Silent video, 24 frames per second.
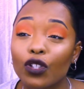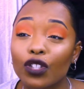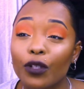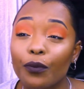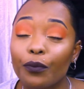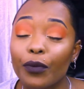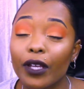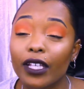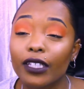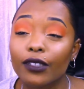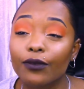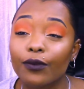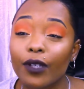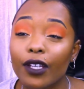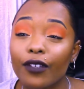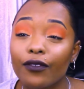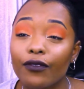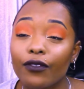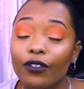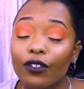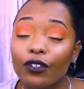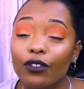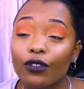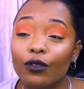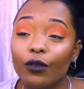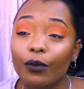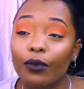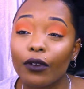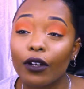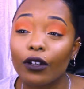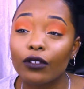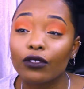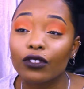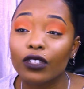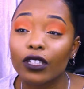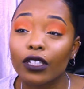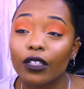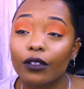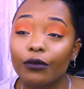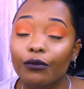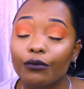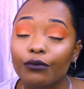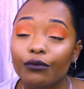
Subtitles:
the best way for you to approach it.